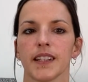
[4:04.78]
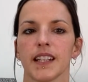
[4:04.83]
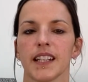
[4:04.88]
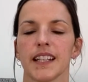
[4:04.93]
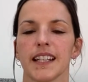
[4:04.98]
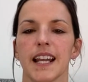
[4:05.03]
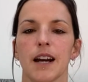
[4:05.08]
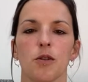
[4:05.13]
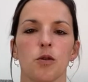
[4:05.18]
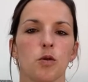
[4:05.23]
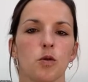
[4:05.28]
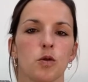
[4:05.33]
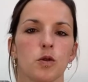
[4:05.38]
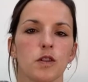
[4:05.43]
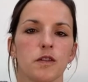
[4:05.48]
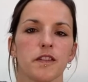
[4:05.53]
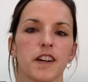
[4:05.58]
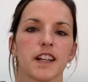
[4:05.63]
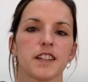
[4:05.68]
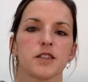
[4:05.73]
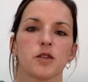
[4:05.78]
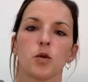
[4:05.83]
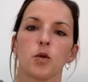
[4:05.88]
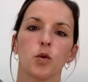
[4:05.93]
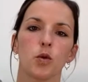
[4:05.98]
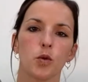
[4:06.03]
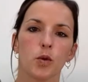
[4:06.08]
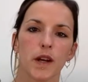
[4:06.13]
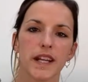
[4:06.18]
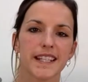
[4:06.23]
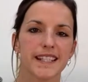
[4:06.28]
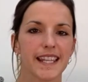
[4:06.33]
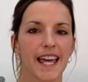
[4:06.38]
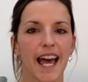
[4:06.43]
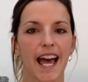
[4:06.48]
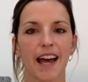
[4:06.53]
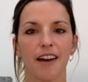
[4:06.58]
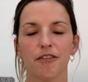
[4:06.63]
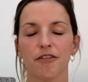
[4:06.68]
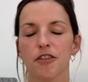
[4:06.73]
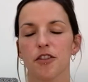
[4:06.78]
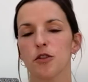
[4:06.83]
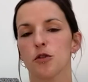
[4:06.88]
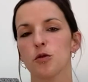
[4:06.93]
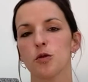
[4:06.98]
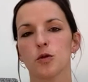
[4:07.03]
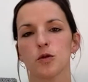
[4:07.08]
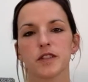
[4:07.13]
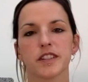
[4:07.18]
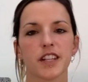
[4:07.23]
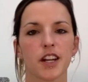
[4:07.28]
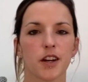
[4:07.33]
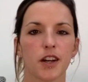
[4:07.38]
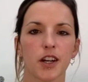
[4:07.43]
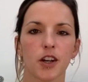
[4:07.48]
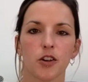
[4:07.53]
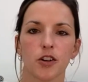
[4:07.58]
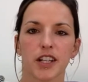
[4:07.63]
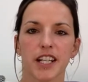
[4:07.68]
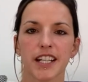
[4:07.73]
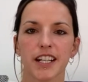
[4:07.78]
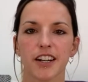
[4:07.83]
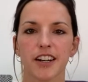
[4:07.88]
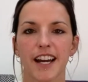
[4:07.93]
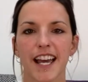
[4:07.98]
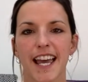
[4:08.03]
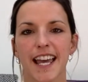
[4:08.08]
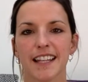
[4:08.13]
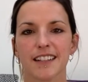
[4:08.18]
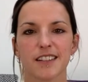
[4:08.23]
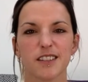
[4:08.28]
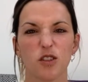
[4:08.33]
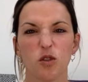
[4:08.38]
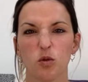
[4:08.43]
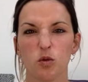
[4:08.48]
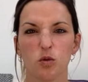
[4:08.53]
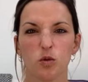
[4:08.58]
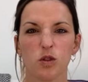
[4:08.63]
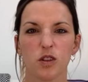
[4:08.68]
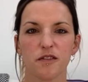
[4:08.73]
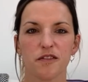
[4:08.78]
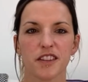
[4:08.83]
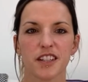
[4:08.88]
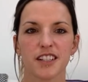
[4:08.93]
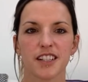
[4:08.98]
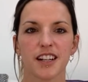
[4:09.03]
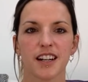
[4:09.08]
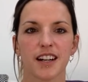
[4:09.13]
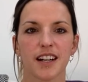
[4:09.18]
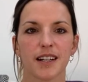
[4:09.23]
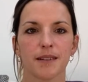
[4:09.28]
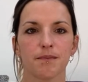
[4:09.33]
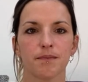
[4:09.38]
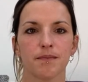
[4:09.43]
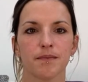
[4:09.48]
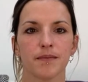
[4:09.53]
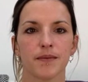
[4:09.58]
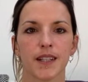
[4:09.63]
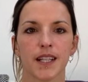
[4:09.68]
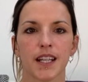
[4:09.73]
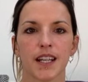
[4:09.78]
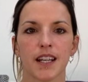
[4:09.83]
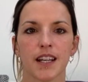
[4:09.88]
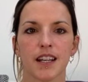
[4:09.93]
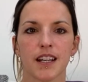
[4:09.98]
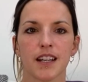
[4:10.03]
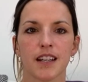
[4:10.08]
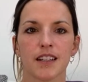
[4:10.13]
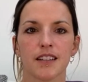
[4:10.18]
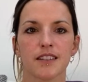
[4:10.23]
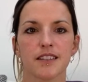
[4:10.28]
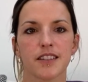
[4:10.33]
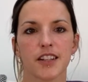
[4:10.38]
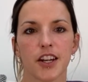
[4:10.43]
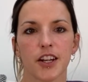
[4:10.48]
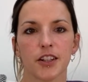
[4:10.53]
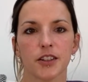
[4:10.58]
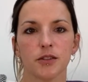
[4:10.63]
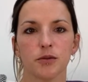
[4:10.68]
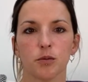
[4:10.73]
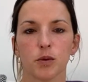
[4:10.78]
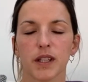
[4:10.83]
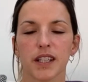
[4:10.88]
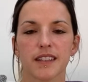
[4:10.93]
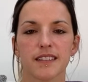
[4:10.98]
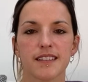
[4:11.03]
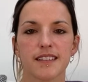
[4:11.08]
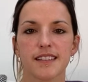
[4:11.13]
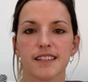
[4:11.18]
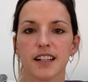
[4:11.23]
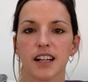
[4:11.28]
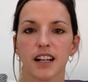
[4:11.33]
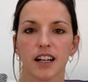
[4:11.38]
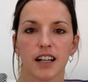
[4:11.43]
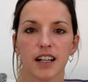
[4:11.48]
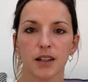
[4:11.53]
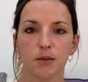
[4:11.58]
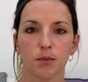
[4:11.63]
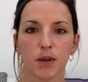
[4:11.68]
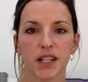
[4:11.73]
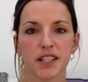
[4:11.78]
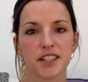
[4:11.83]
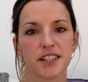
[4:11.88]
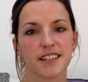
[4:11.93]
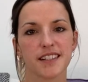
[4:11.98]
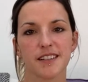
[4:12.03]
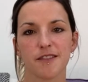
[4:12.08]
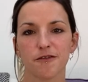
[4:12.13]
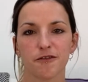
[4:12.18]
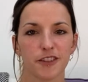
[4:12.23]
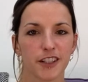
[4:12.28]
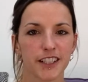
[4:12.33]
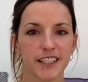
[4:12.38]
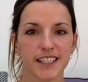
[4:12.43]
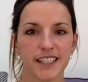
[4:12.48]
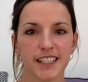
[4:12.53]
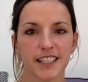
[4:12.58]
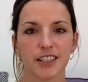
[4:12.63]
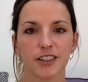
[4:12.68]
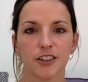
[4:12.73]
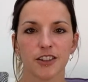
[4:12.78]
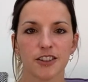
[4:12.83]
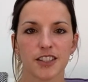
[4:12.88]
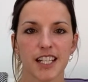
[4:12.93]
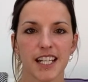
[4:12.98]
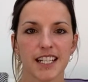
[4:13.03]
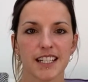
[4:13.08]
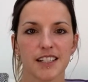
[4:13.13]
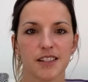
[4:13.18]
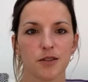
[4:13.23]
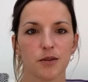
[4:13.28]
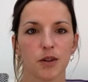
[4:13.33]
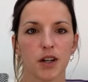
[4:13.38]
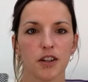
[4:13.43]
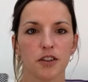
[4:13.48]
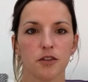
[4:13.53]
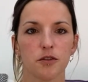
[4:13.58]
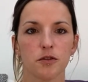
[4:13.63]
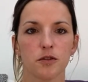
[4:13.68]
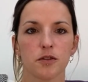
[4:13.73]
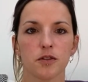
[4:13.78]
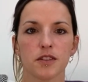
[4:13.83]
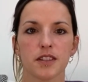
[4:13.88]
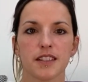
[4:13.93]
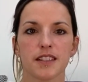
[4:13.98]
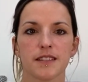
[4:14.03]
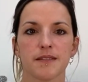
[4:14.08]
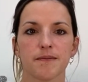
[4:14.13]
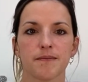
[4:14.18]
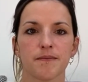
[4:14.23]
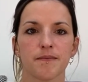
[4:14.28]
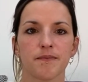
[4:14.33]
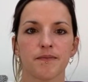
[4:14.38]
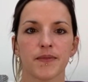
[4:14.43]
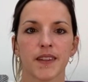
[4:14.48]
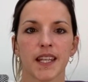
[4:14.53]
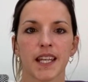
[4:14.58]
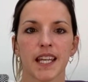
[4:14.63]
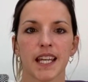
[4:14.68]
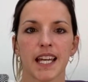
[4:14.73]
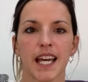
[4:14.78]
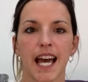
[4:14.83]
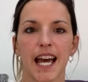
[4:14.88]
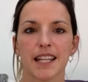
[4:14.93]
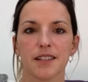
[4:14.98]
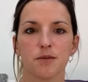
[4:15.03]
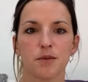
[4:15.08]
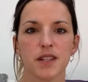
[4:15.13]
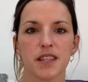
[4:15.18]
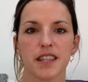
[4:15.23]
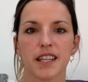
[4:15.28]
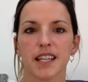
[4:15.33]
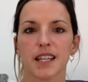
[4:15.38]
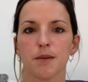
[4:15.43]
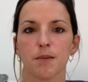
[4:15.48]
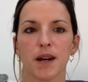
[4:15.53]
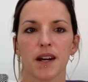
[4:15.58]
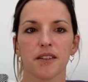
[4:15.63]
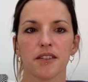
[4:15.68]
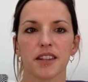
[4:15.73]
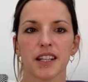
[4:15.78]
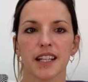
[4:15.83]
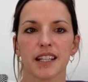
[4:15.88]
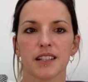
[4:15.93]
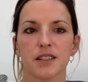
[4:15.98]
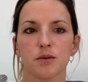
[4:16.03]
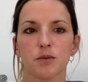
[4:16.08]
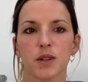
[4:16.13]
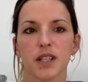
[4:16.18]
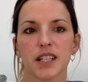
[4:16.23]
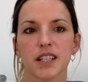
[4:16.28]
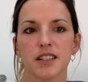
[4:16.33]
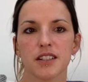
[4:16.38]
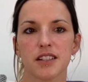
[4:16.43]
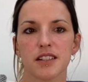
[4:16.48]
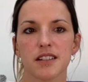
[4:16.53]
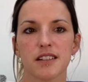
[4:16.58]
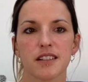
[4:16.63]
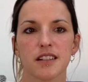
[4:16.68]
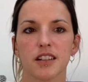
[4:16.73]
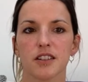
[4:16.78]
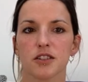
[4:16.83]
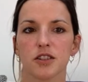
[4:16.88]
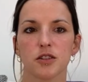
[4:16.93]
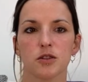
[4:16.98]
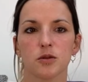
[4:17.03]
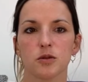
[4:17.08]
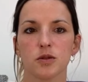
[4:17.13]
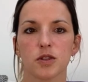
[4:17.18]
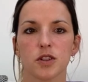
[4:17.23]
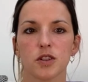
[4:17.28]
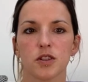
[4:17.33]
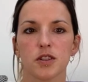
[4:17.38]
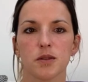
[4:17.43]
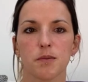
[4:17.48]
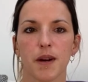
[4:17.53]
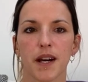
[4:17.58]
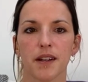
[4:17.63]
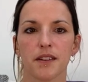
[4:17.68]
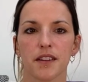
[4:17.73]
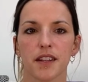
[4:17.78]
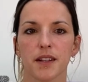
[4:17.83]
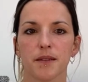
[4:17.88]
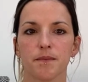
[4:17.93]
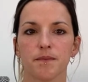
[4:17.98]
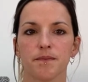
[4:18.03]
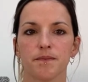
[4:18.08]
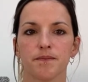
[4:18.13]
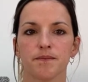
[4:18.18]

Now, all of us always have thoughts going on in our heads all of the time. So we can start by just inviting God into our thoughts. As we think about things, we can just start to talk to God about them.